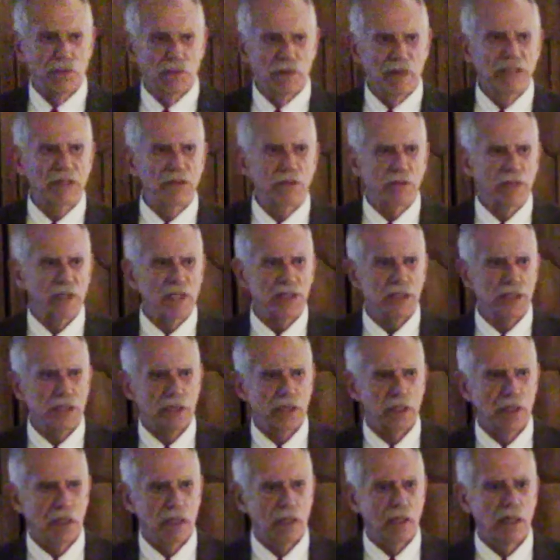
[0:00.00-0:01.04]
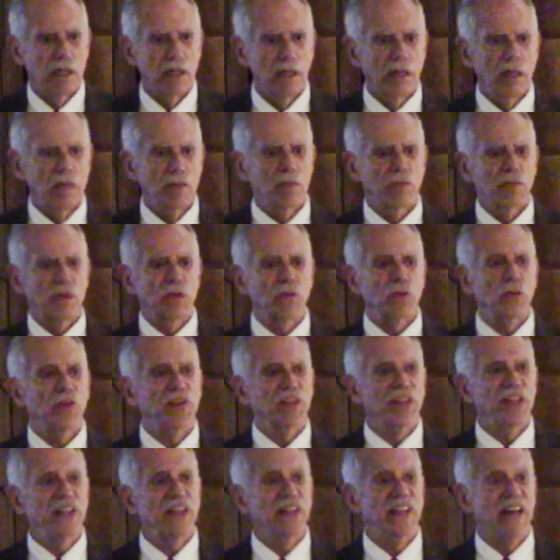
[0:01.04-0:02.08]
rigorous but
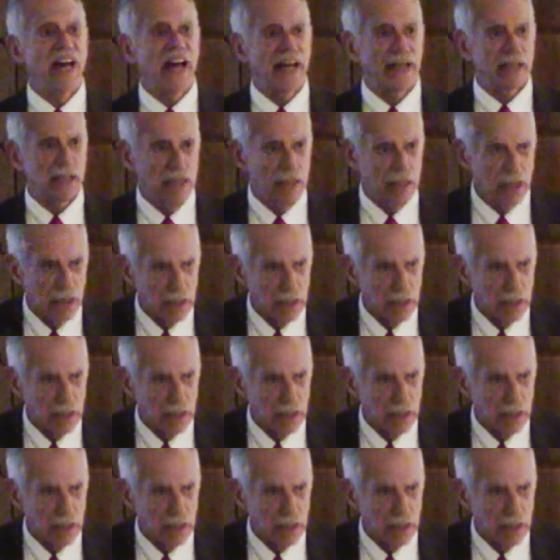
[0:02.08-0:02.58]
within that,